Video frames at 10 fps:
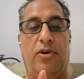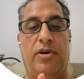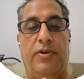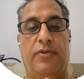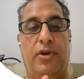
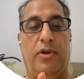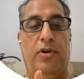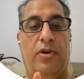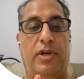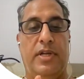own for your
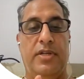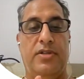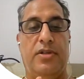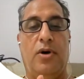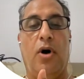
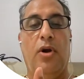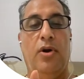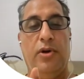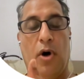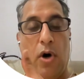organization or
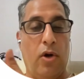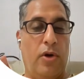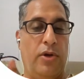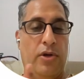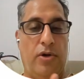
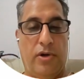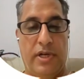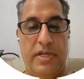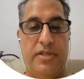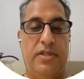on your
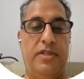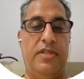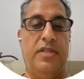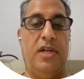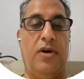organization.
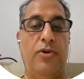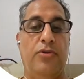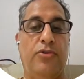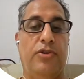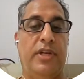This allow
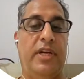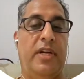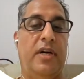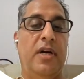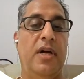you to create a